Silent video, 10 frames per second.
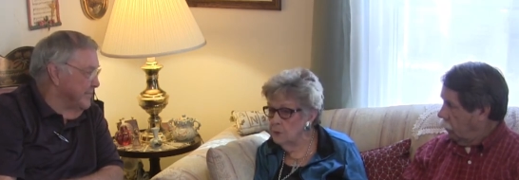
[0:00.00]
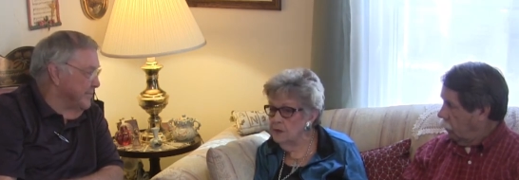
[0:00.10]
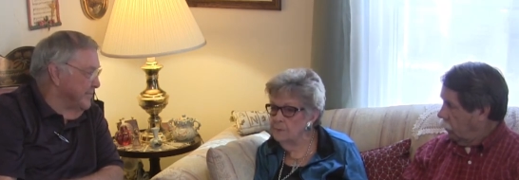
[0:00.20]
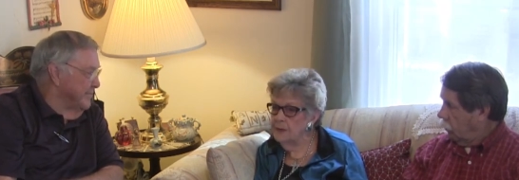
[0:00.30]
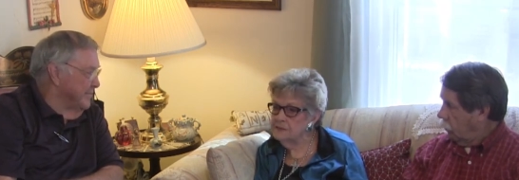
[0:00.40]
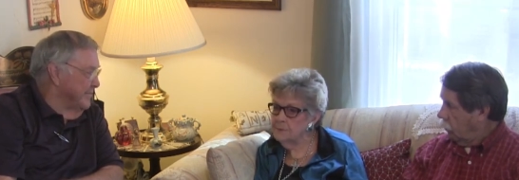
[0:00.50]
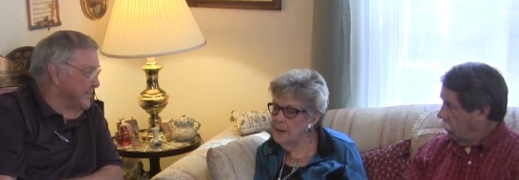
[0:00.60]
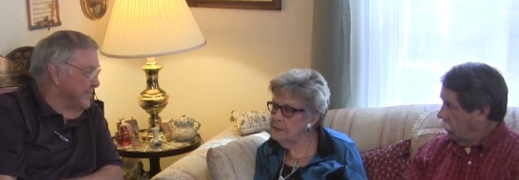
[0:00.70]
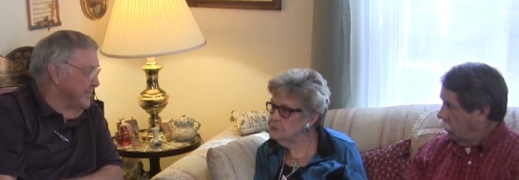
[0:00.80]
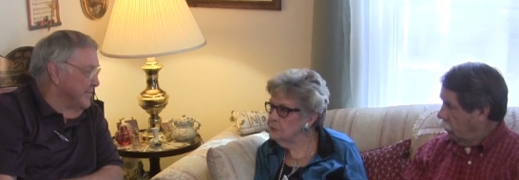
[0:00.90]
Speaker 1: one of them has a
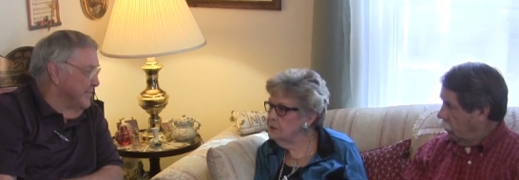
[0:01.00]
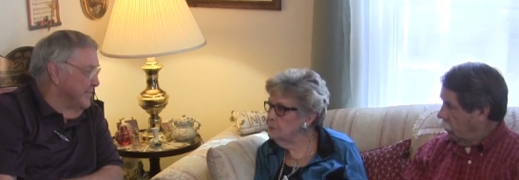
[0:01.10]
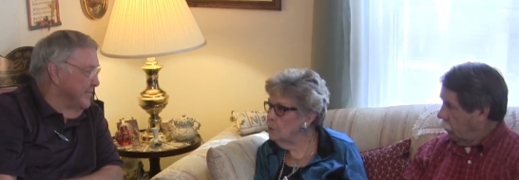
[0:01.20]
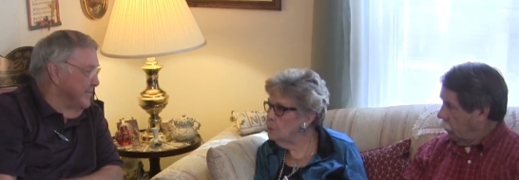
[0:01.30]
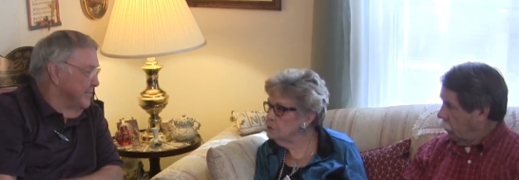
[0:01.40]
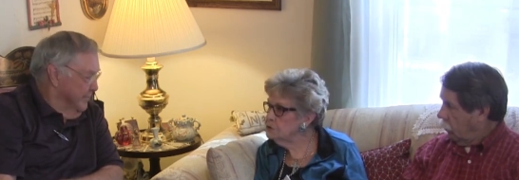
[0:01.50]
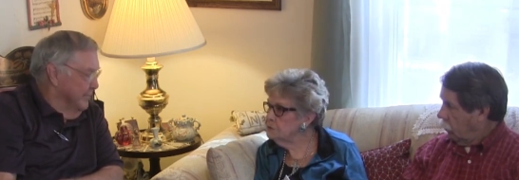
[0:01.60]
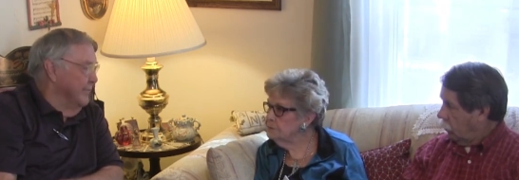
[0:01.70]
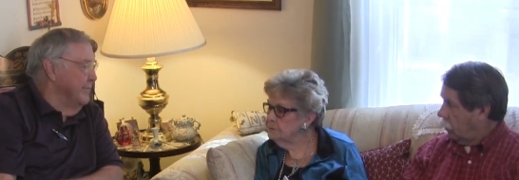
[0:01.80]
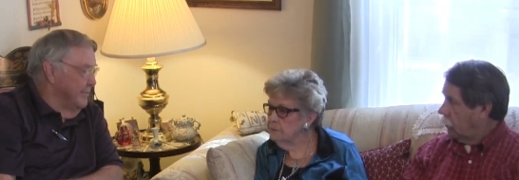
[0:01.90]
back screen porch.
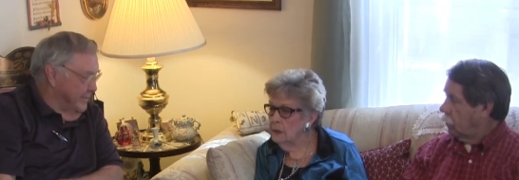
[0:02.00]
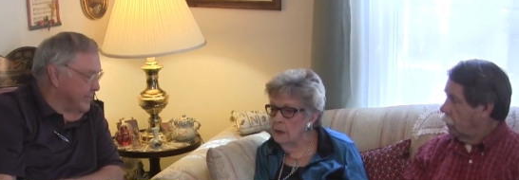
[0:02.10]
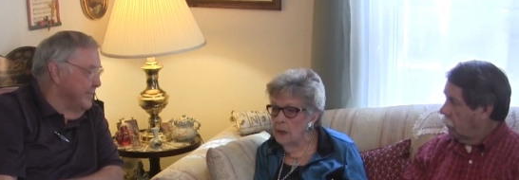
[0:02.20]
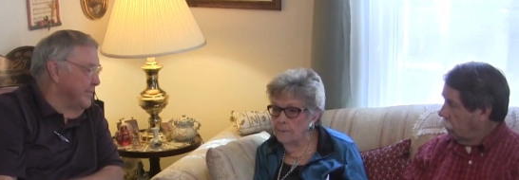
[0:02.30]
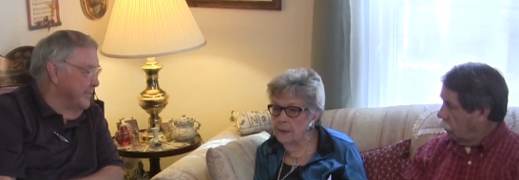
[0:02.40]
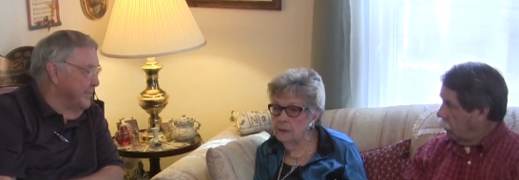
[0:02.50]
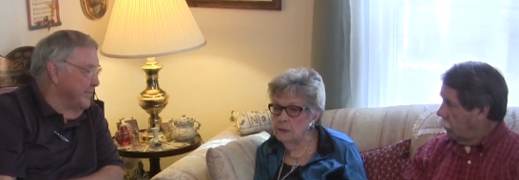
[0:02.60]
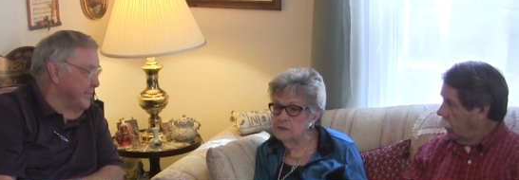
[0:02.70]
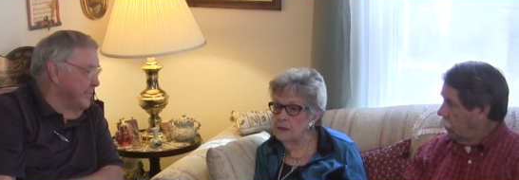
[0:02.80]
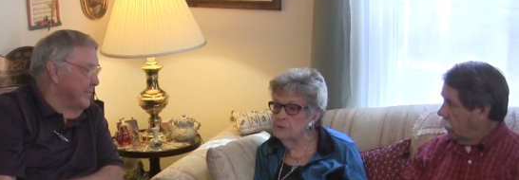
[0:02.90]
Mm-hmm.
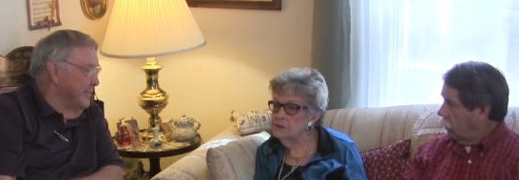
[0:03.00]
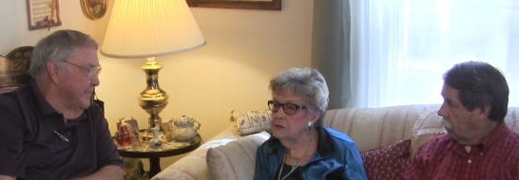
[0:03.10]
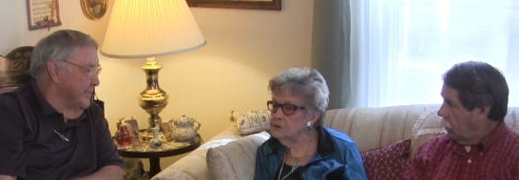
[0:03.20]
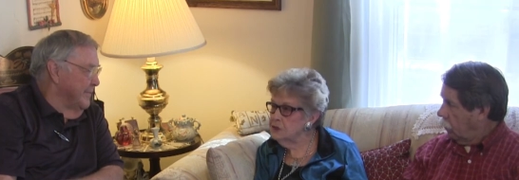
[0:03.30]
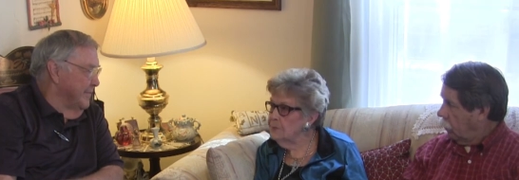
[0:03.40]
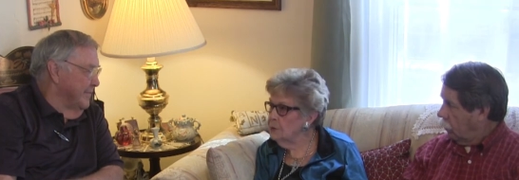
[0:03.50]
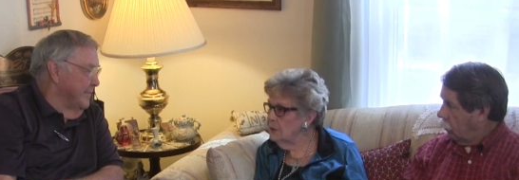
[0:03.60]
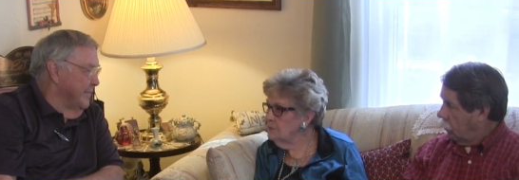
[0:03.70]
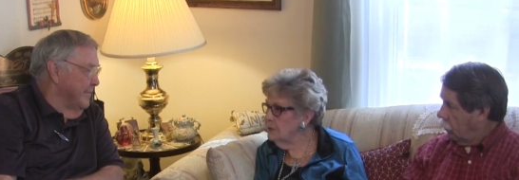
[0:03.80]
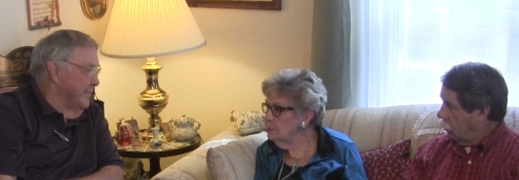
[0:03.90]
Because that was their summer
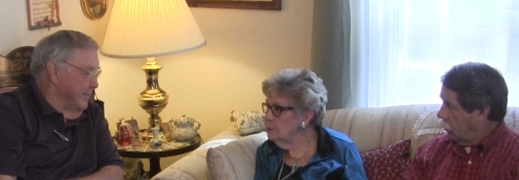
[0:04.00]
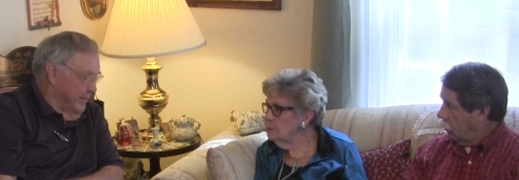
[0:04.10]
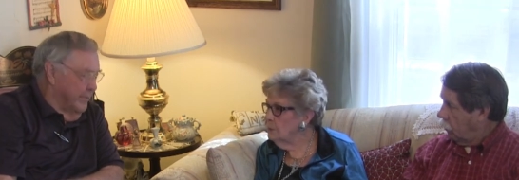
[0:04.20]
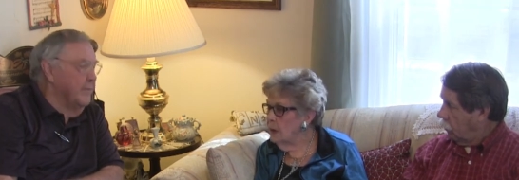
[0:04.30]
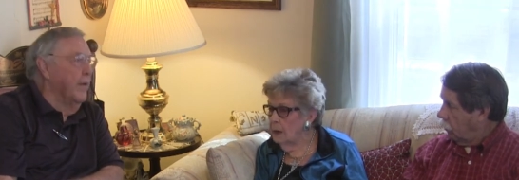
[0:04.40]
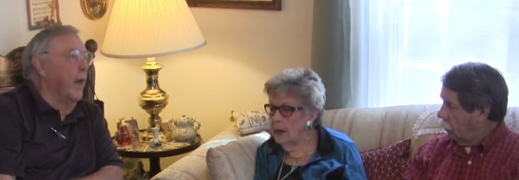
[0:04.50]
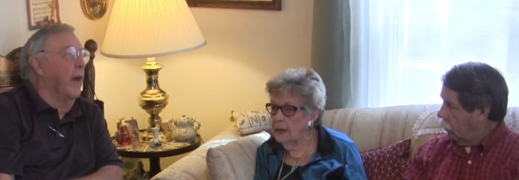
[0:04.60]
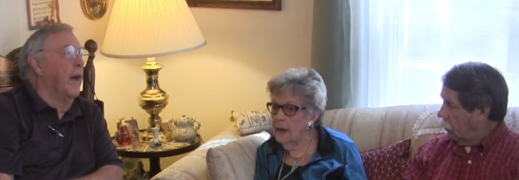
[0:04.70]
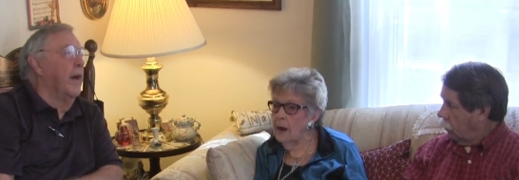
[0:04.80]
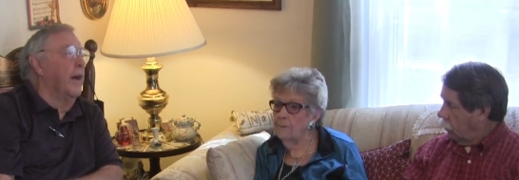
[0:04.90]
living room,
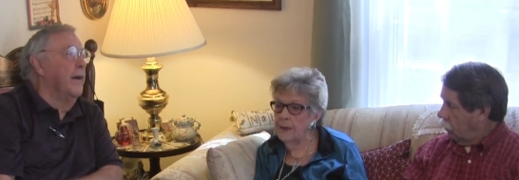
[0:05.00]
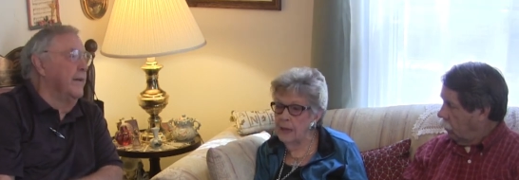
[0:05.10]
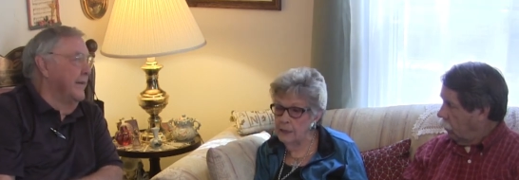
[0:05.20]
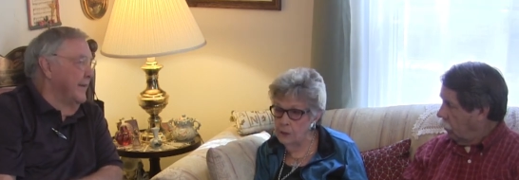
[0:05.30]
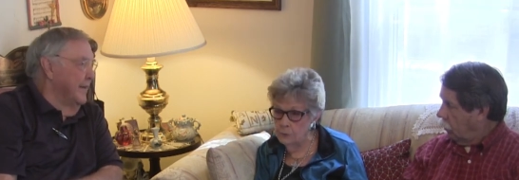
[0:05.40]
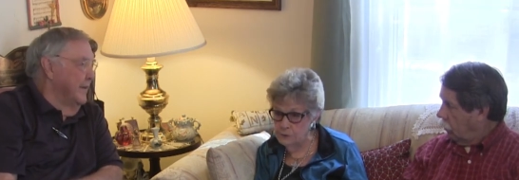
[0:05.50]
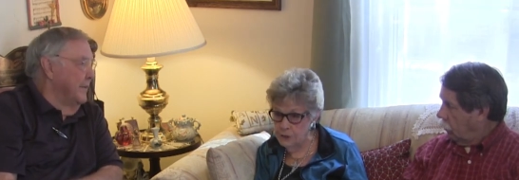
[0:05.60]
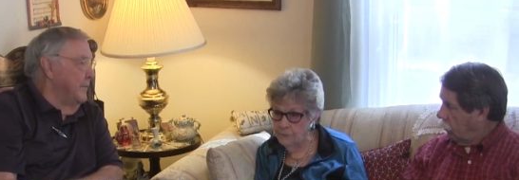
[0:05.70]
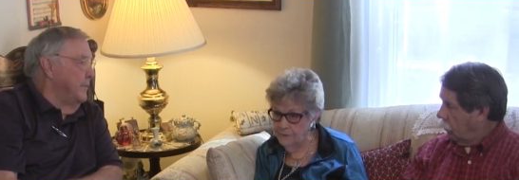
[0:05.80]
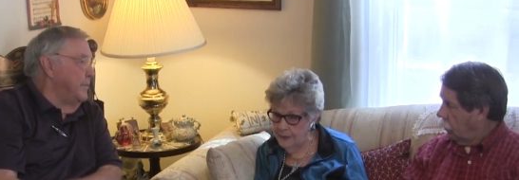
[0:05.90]
like our patios,
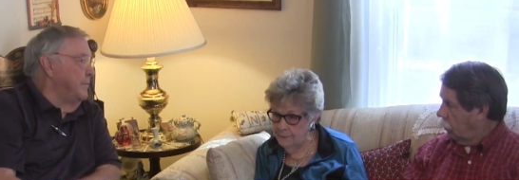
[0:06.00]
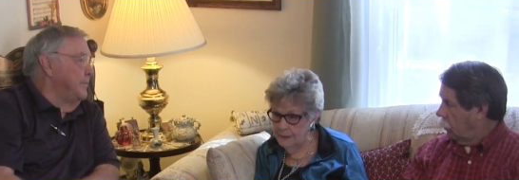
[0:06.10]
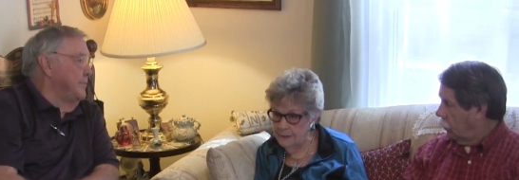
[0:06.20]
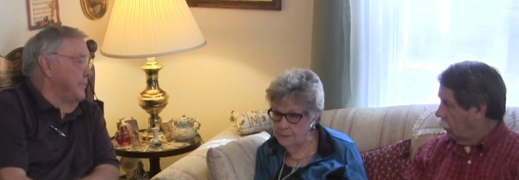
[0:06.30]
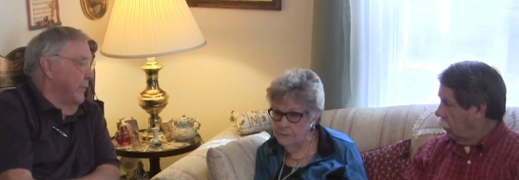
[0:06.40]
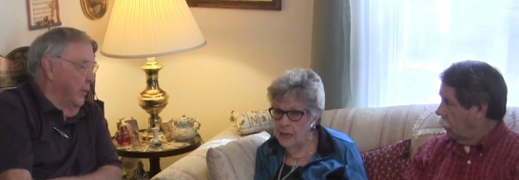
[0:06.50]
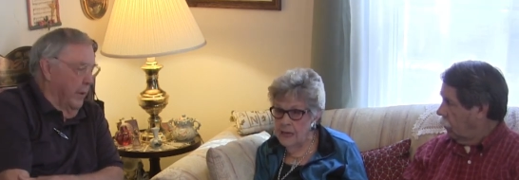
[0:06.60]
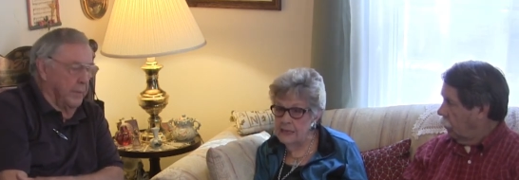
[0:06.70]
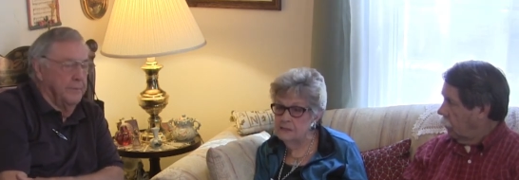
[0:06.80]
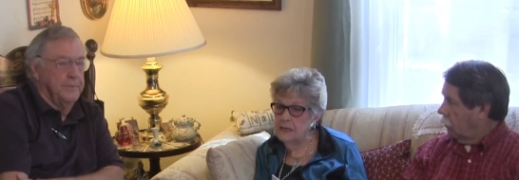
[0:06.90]
our family mm-hmm. home,
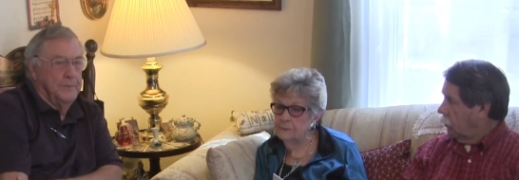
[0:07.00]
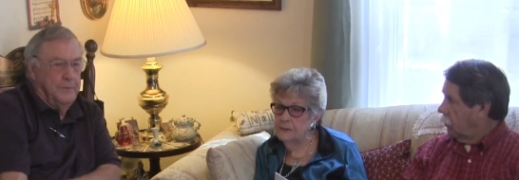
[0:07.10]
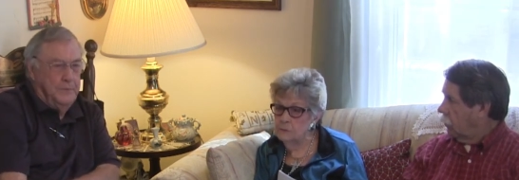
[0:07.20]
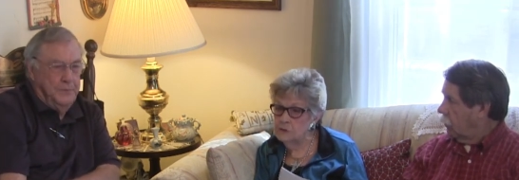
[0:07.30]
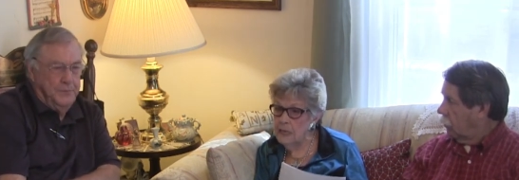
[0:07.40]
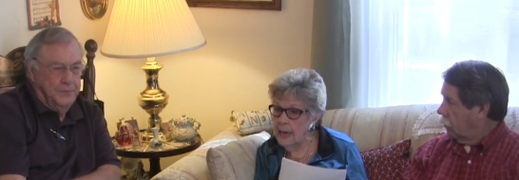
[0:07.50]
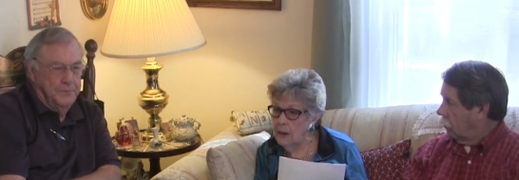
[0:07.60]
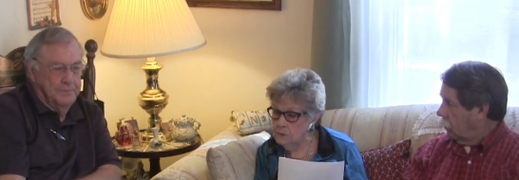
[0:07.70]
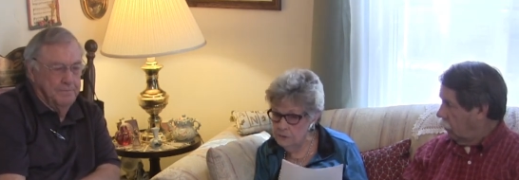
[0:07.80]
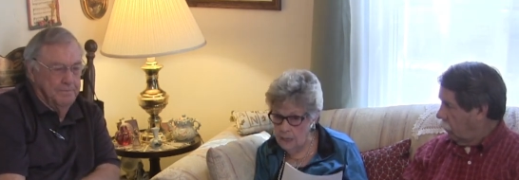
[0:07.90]
except it was
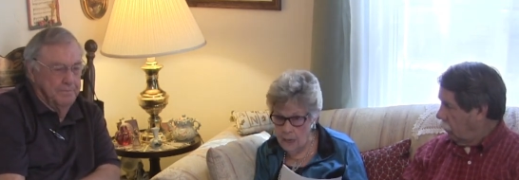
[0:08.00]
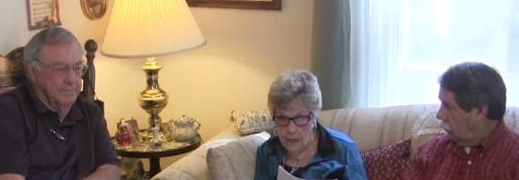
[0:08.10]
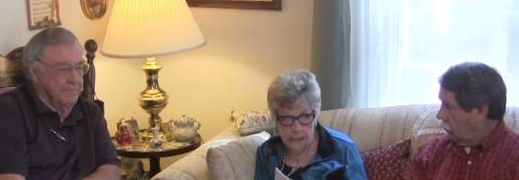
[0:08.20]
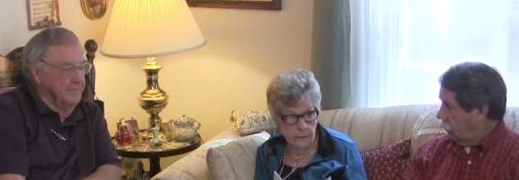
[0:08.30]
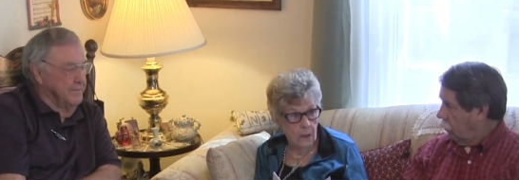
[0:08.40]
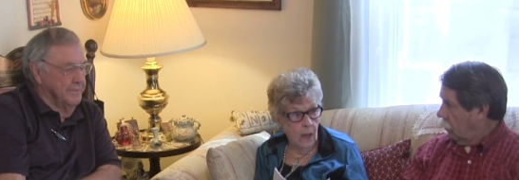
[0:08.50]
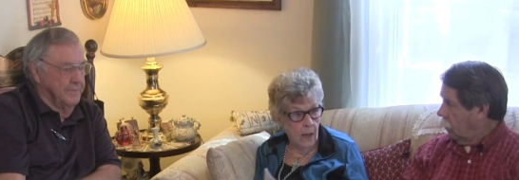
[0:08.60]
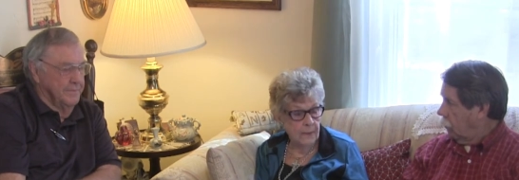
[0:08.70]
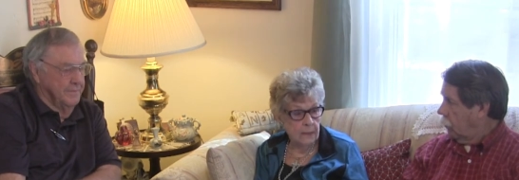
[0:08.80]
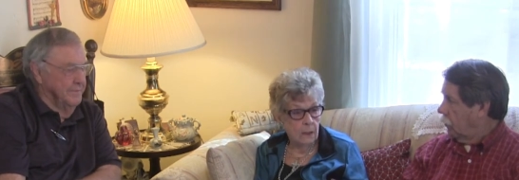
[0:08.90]
outside. I
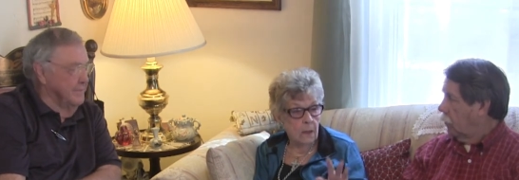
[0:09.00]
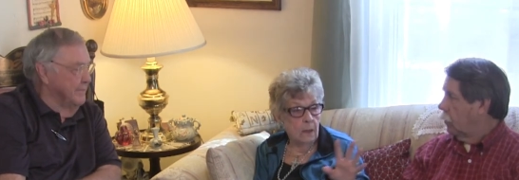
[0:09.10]
mean,